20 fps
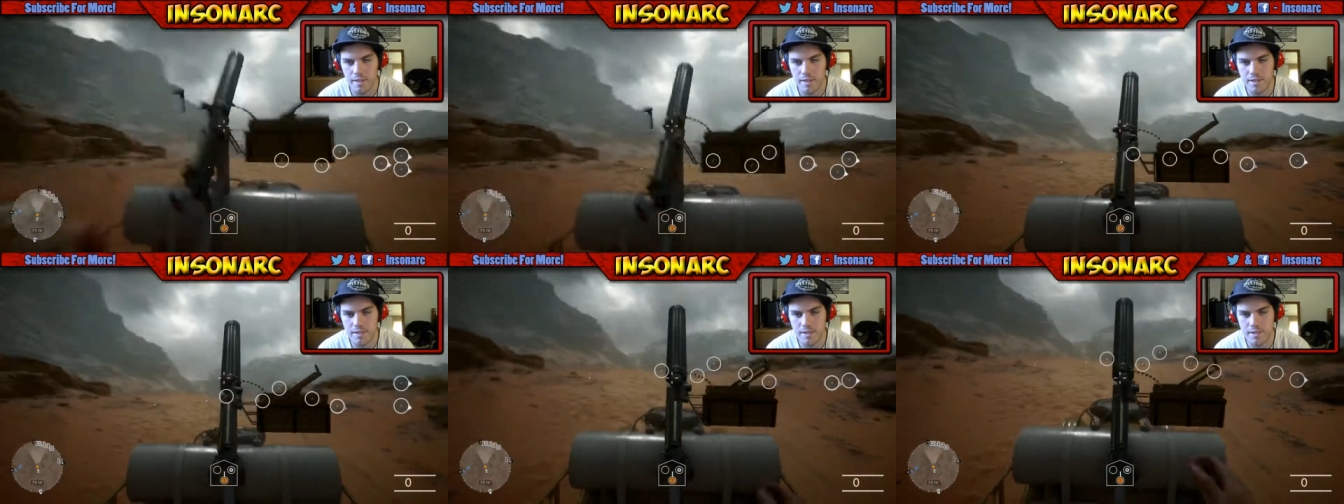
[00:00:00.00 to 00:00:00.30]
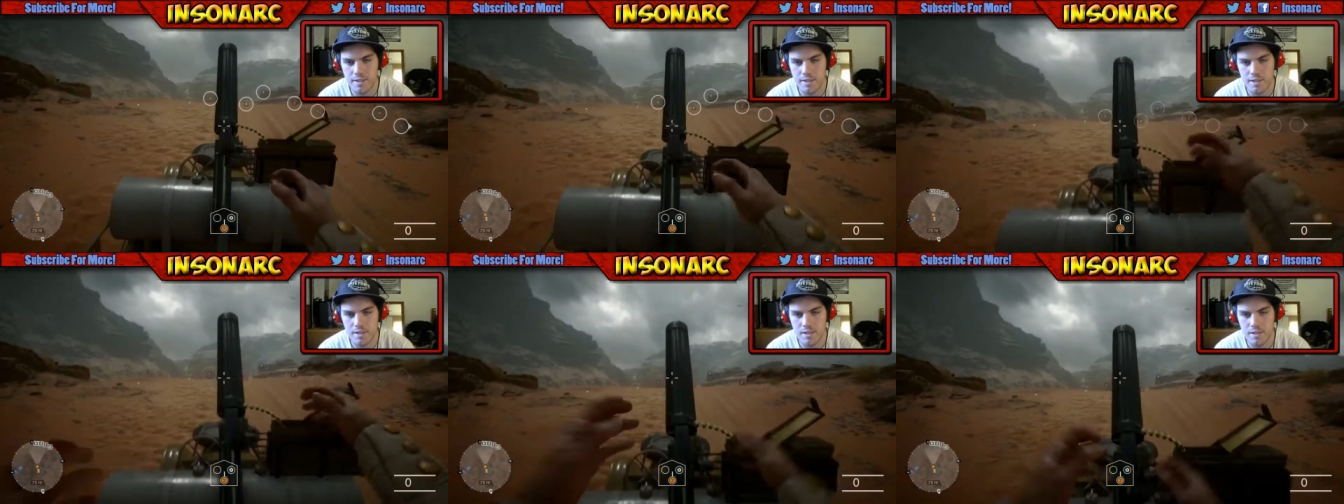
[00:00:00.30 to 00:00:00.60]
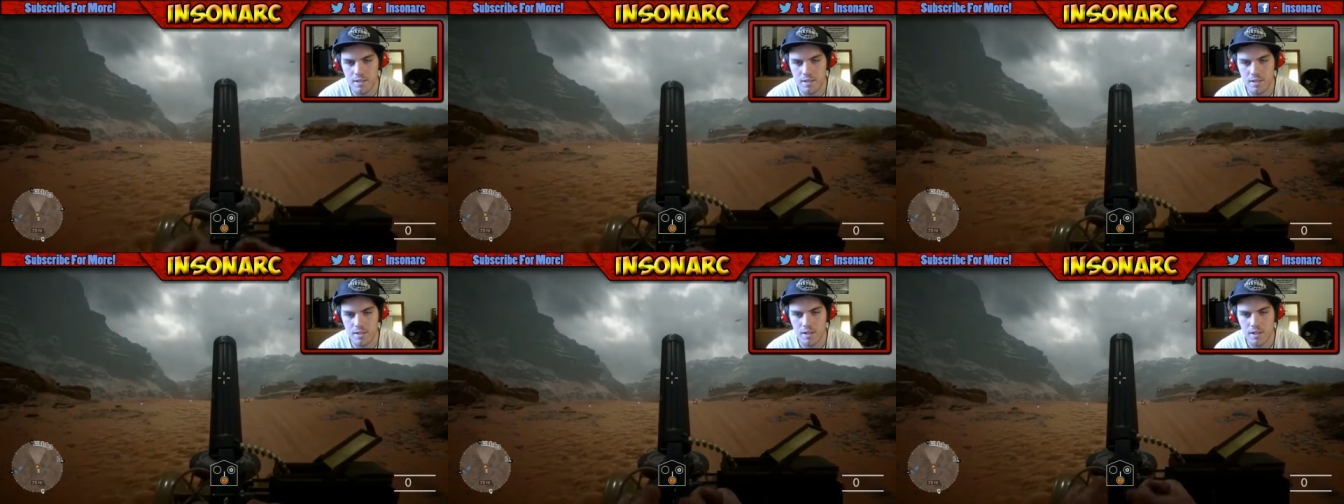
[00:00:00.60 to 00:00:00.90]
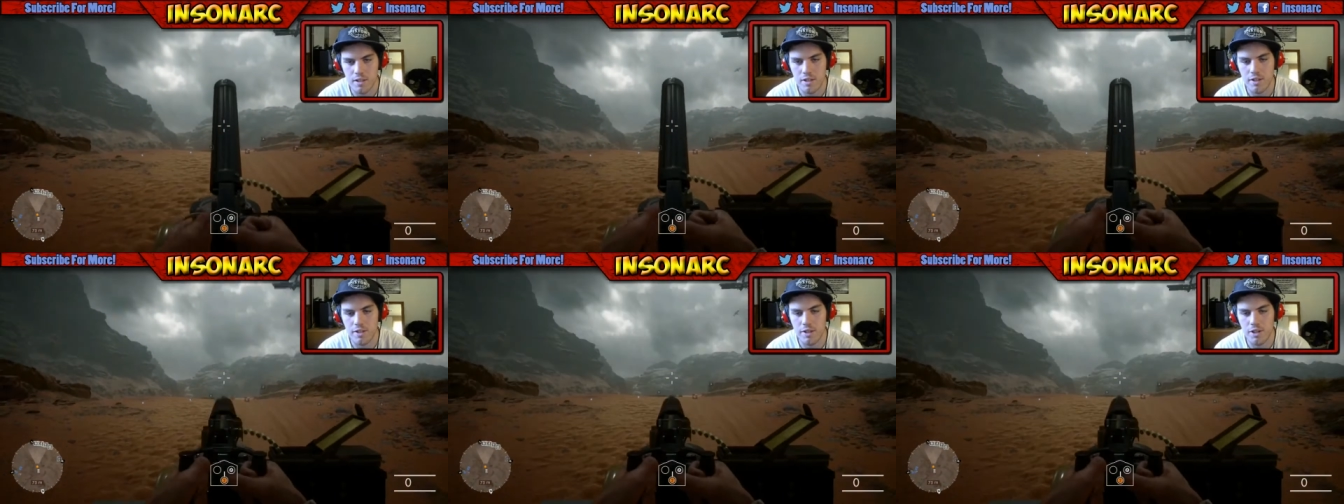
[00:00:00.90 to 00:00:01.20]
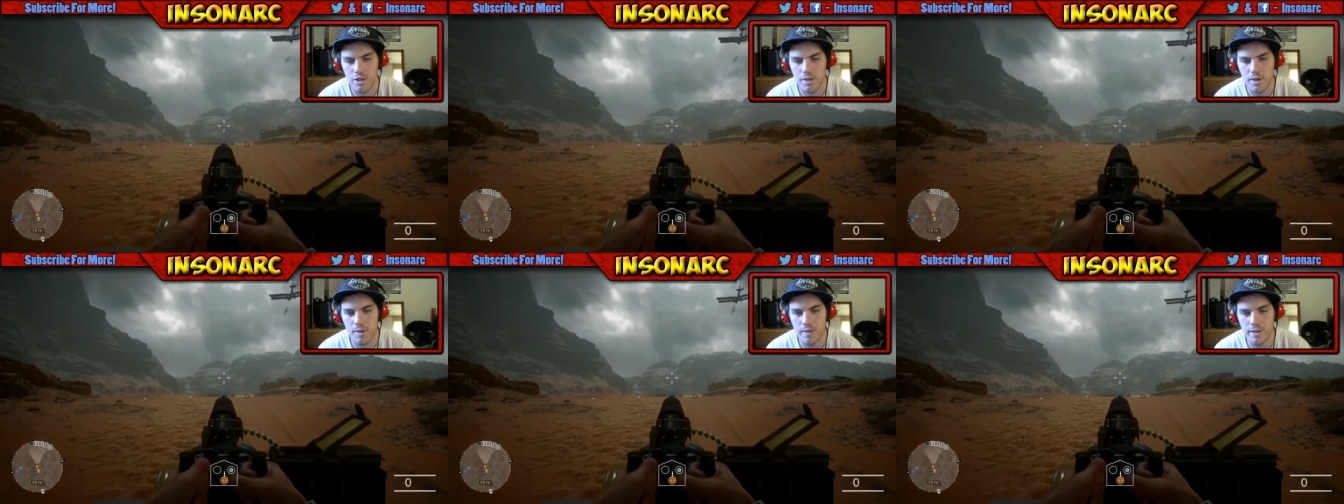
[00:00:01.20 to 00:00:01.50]
this,
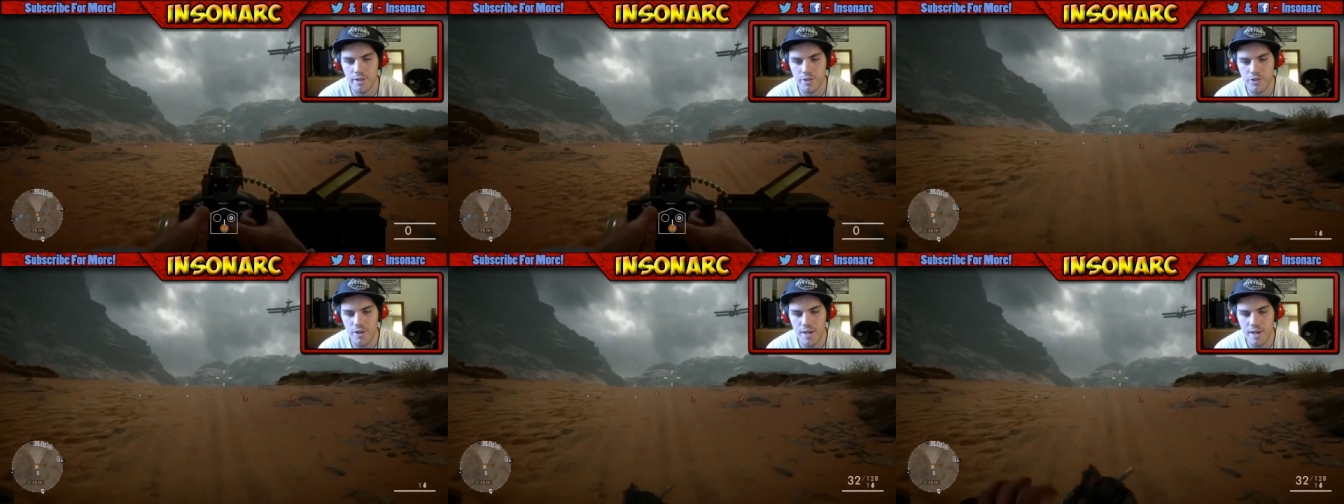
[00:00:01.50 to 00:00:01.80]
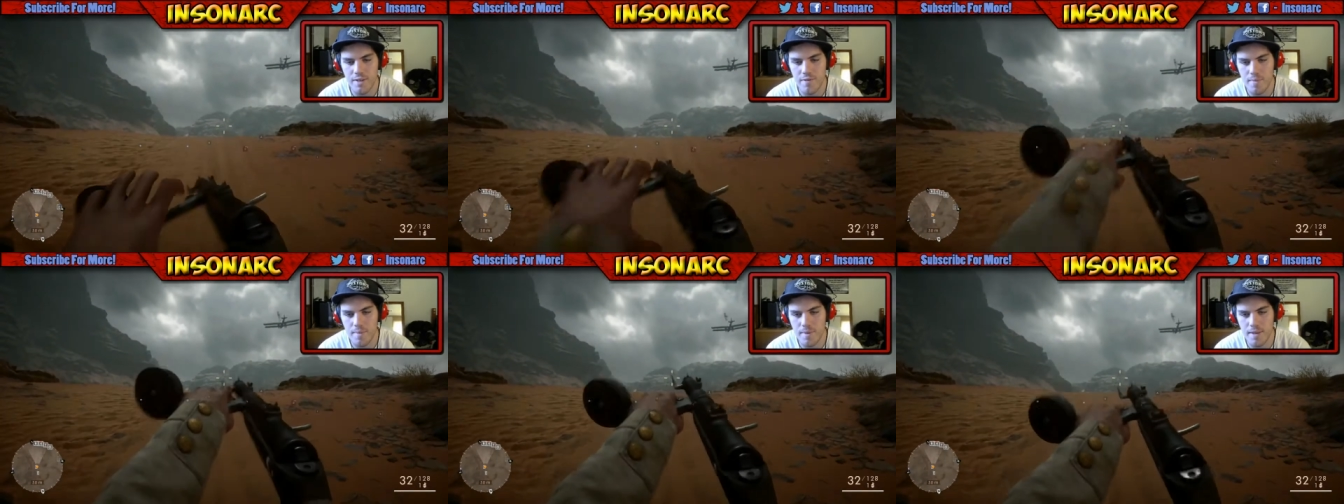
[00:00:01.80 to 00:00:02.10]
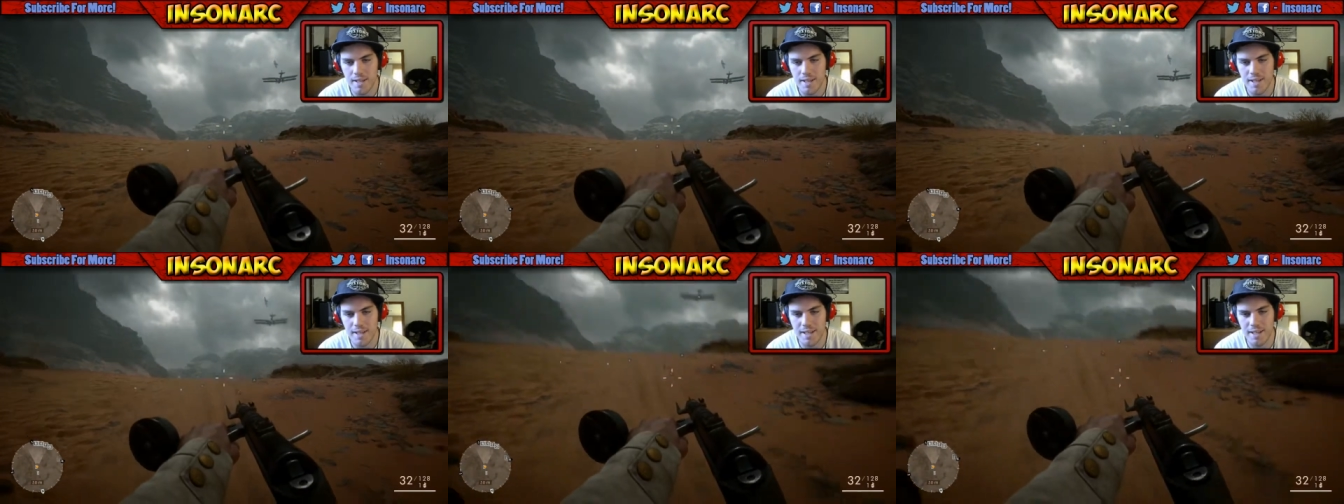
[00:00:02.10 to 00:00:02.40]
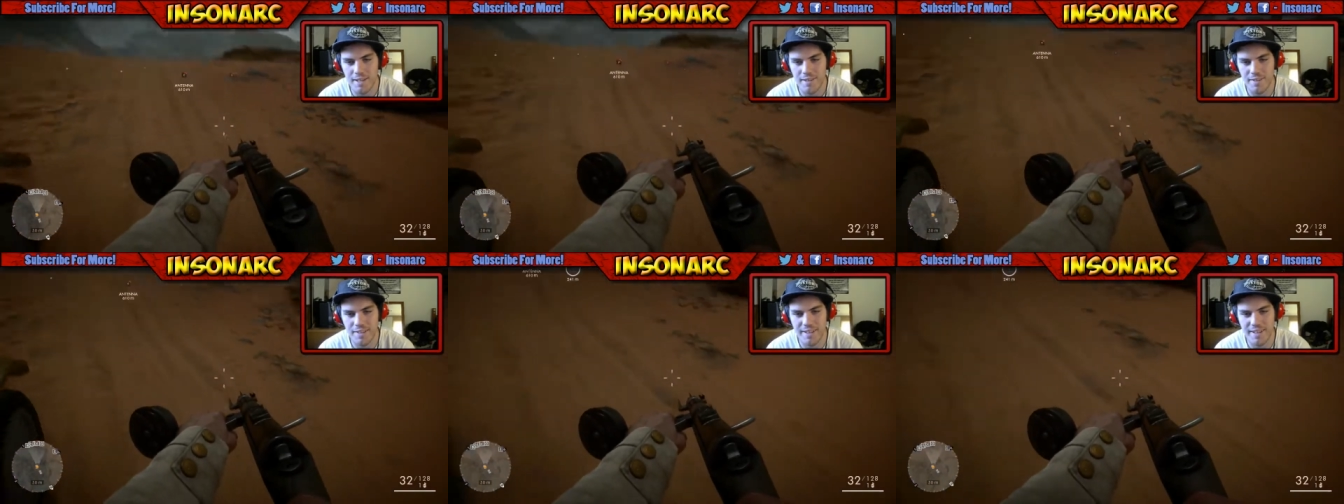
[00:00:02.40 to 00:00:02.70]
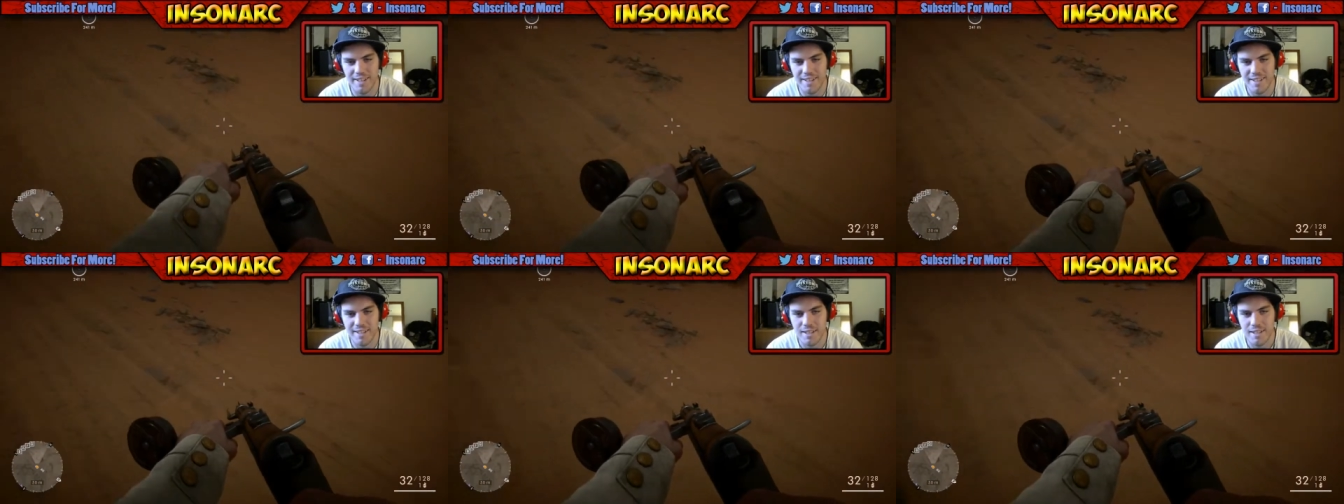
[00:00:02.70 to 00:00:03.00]
no, I want to drive it, man. I don't
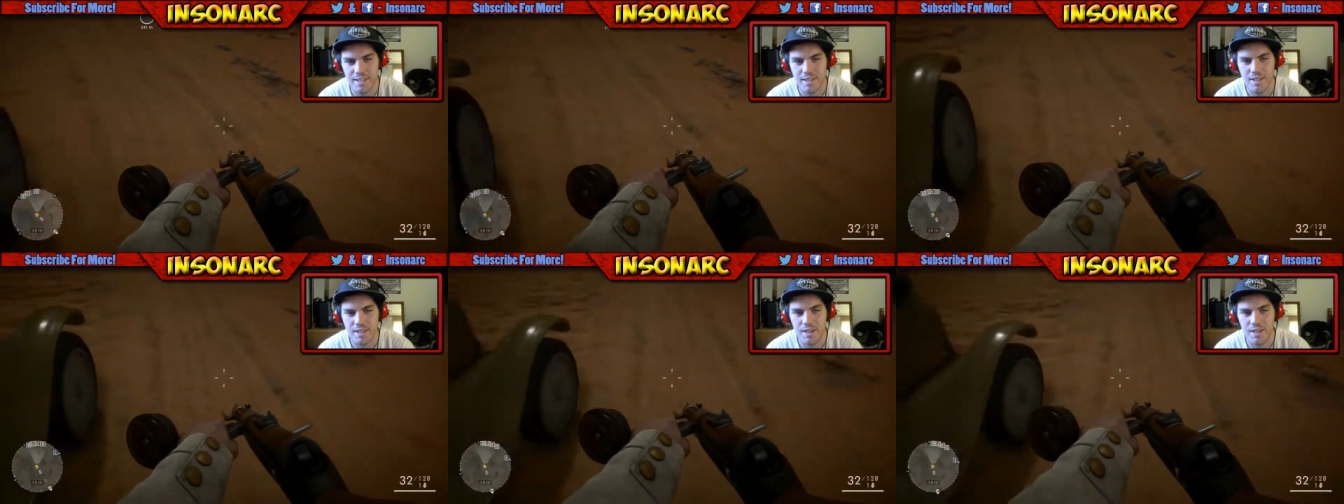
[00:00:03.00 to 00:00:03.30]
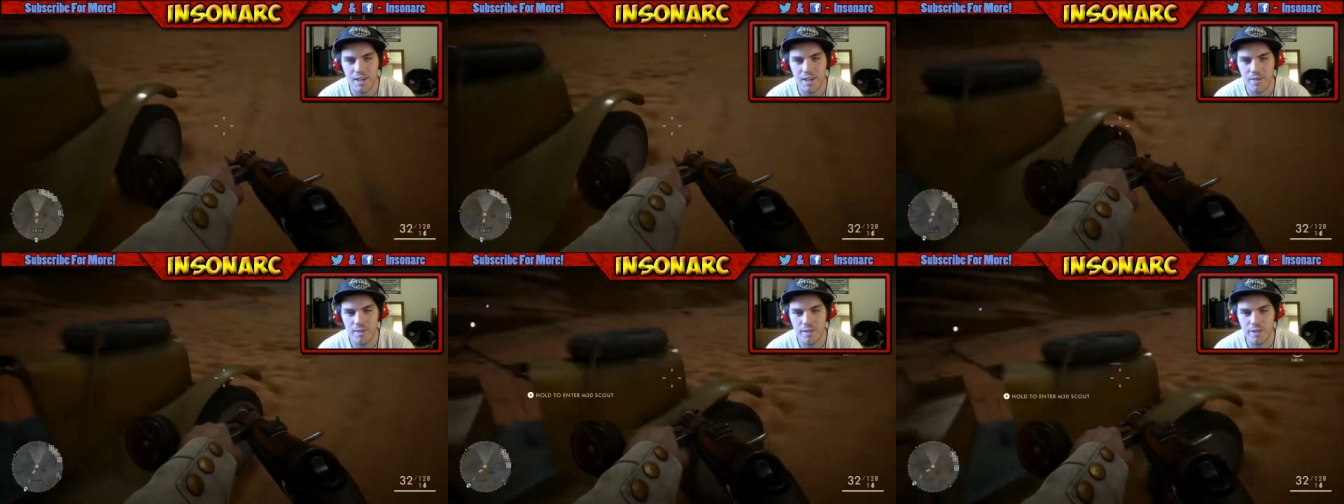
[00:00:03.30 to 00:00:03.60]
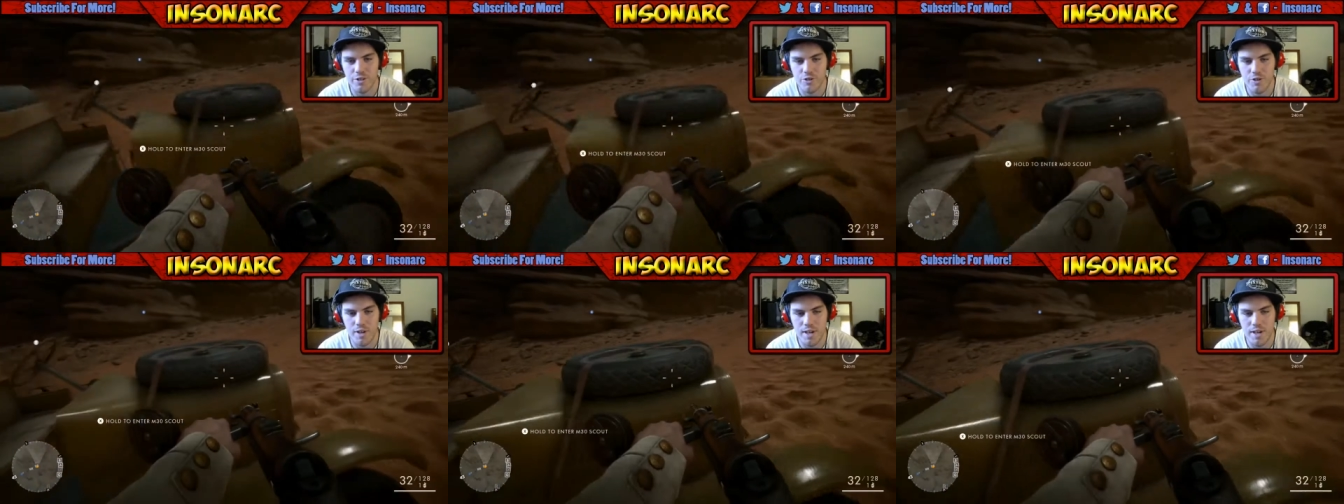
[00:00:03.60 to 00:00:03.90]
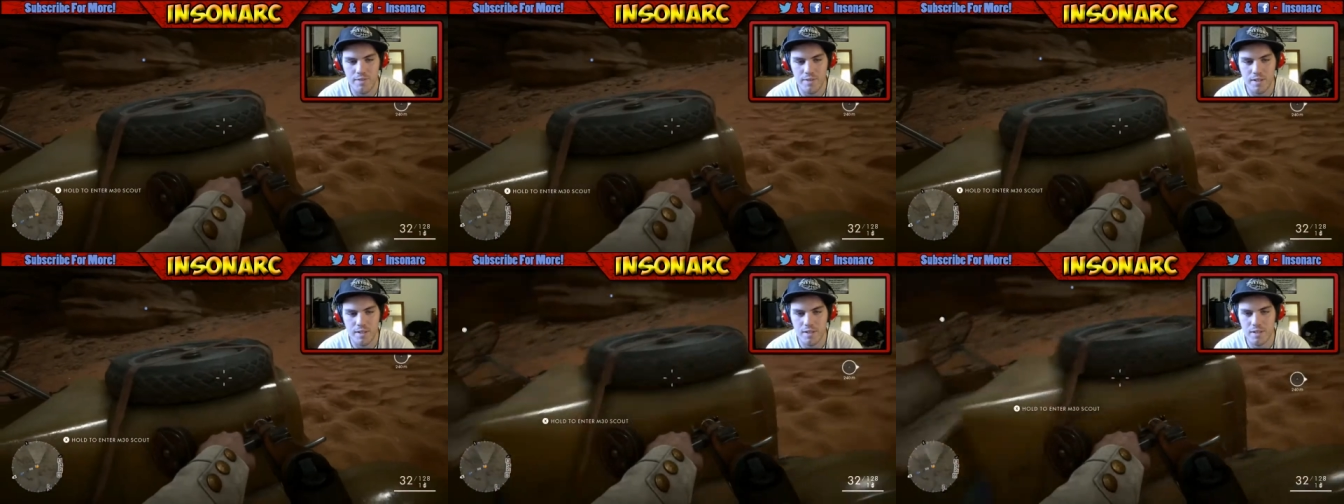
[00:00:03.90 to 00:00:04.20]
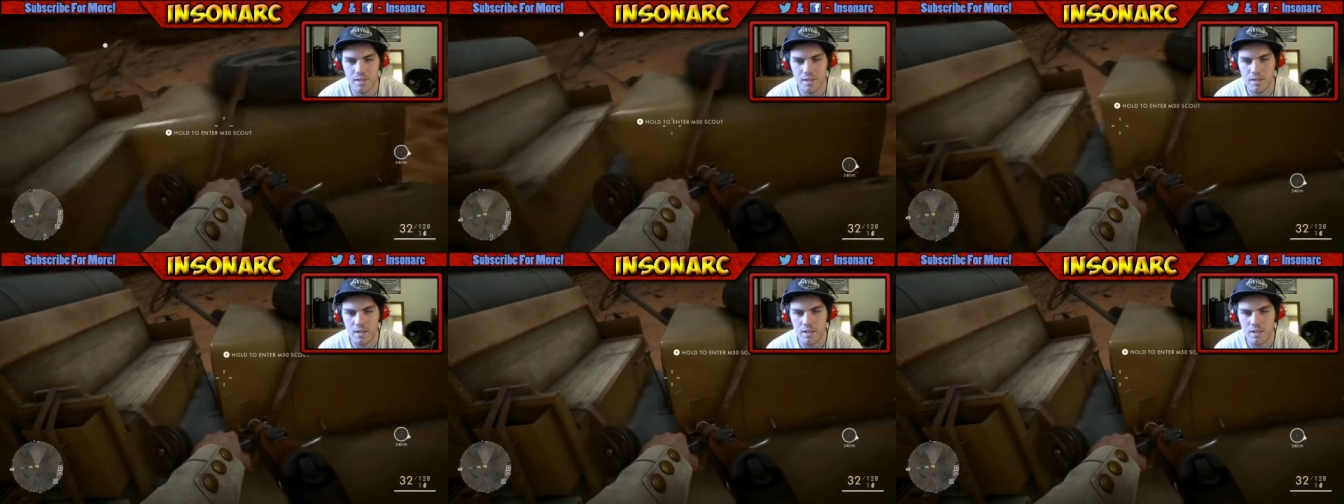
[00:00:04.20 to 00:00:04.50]
want to, I want to drive
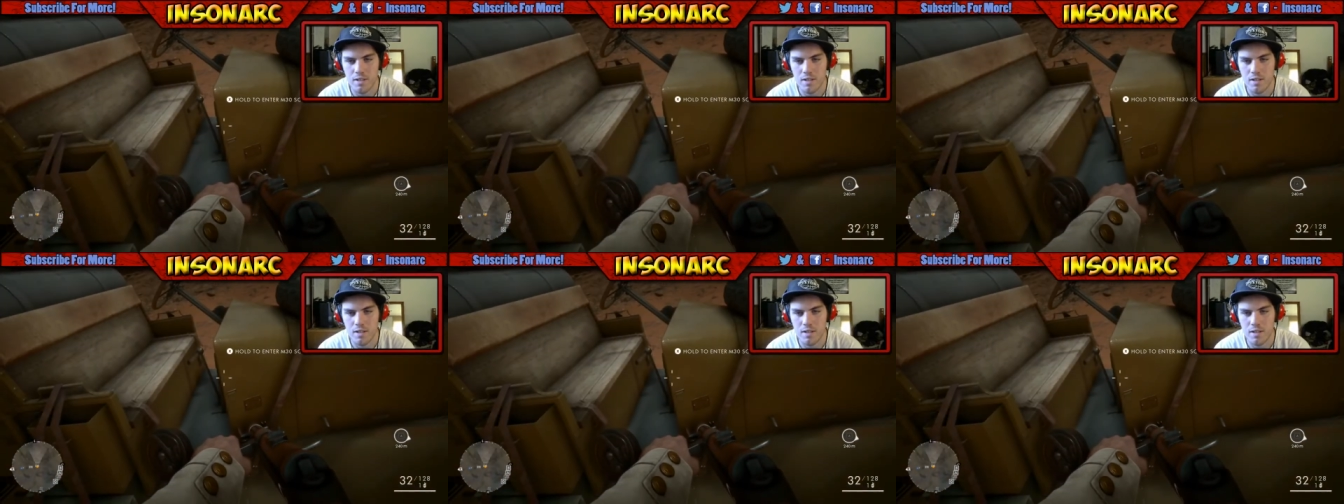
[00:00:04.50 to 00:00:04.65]
it.